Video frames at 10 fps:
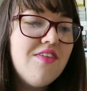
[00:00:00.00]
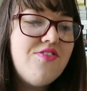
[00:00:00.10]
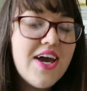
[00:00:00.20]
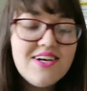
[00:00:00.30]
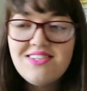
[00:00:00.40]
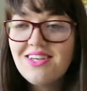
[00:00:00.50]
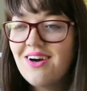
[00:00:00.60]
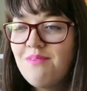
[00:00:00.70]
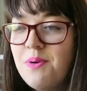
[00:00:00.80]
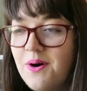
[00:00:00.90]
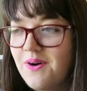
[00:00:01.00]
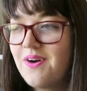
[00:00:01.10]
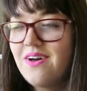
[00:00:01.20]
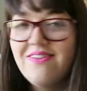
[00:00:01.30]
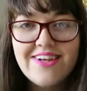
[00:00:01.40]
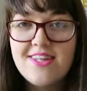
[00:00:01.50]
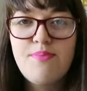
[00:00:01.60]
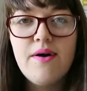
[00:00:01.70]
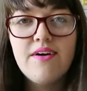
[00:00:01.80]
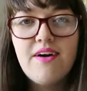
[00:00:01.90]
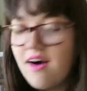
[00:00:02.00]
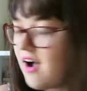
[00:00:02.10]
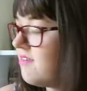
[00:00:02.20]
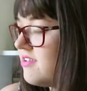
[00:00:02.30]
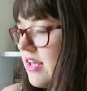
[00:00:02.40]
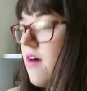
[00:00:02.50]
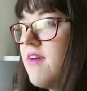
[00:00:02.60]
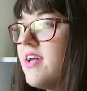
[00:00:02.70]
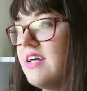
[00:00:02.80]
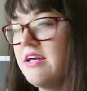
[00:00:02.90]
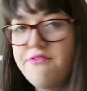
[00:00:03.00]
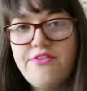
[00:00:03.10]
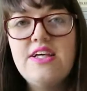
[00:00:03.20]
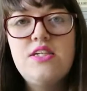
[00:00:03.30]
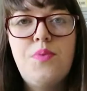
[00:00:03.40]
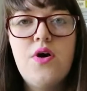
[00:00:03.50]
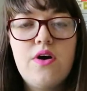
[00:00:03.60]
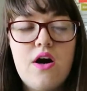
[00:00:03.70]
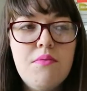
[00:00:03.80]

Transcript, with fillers: This book, I was not ready for this book.